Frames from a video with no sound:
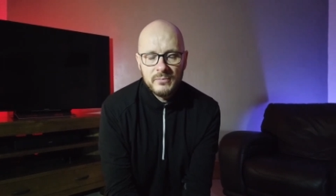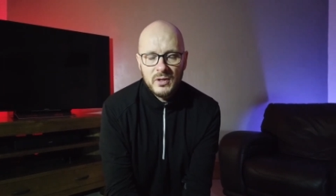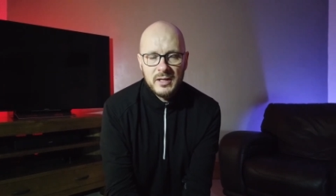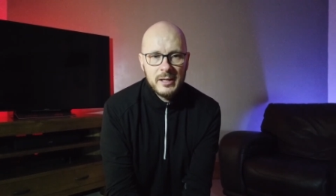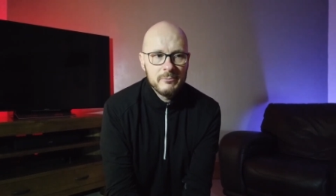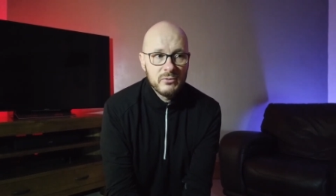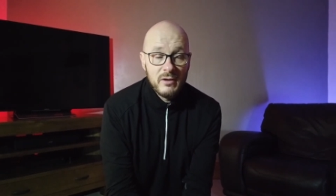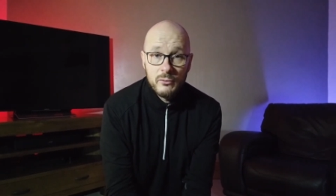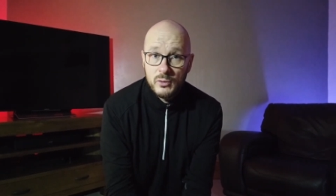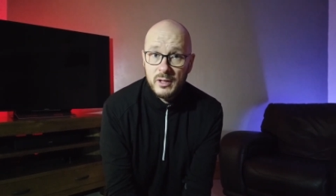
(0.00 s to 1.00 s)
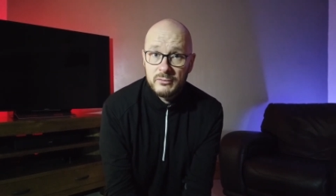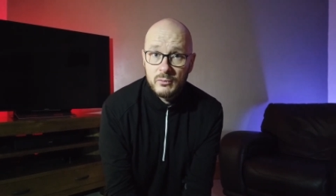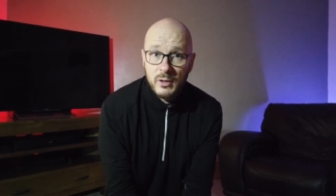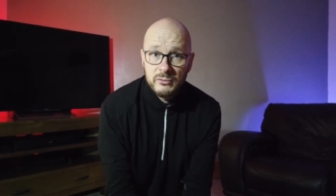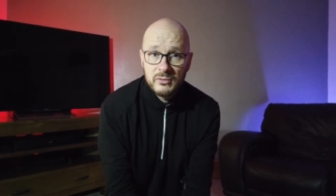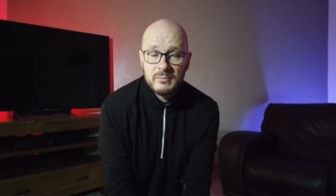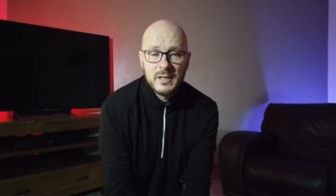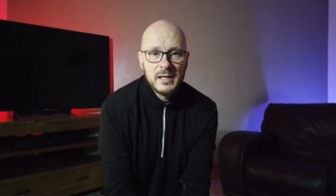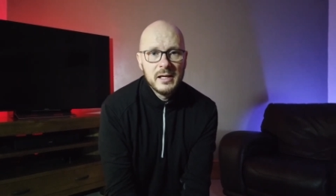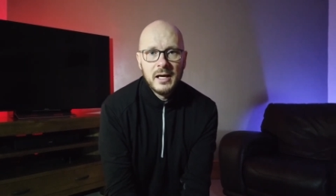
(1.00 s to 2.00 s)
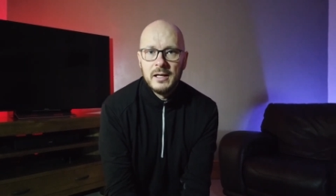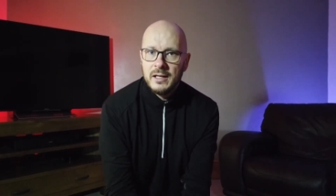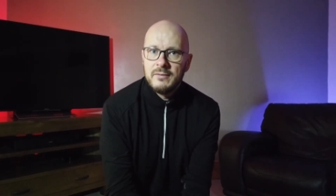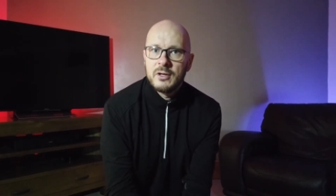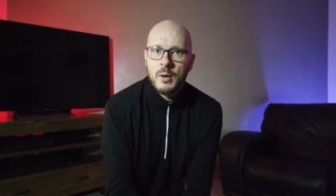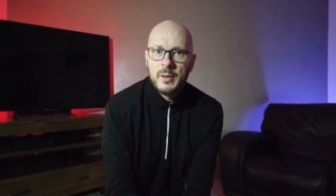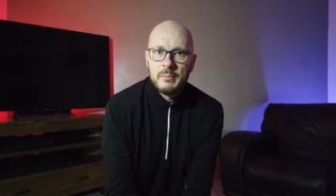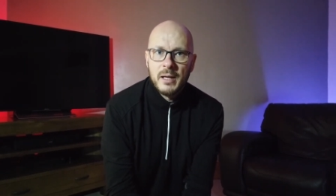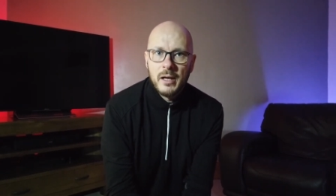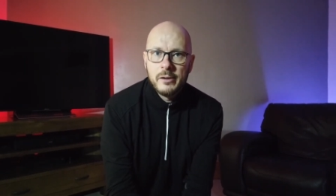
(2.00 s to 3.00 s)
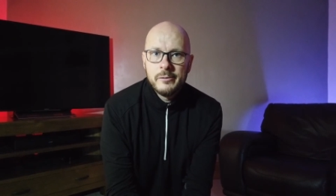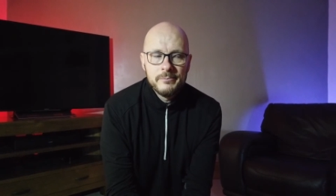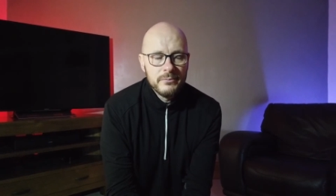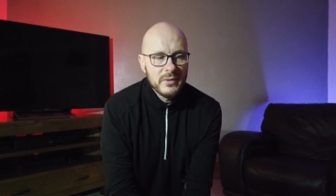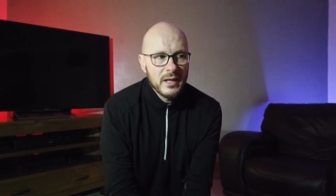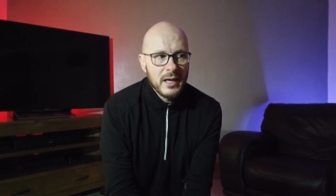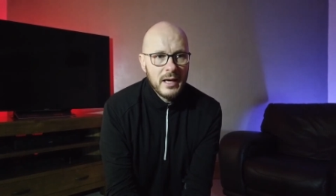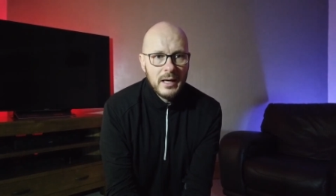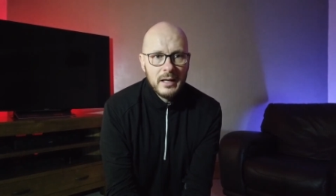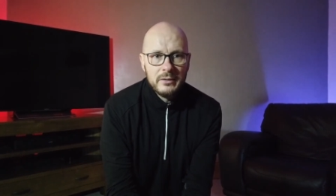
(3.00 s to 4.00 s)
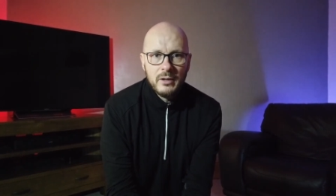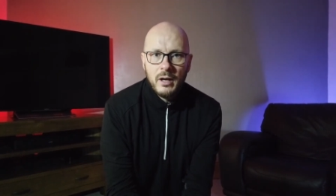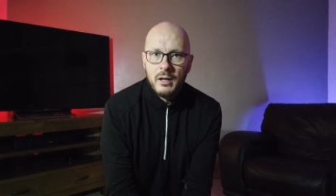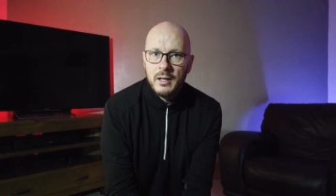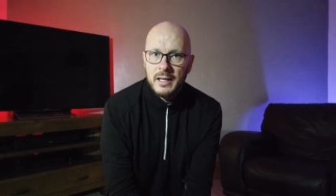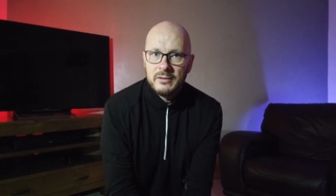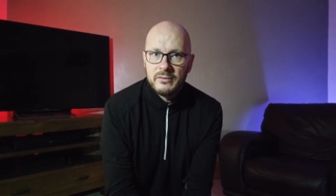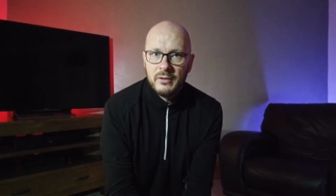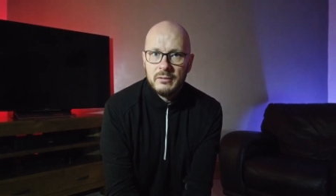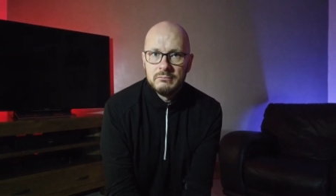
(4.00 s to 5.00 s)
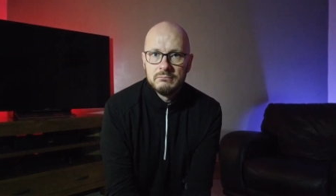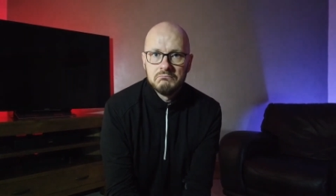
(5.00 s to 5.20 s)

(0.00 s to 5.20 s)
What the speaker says: Okay. So if you want to ask a question, leave a comment below, and I'll answer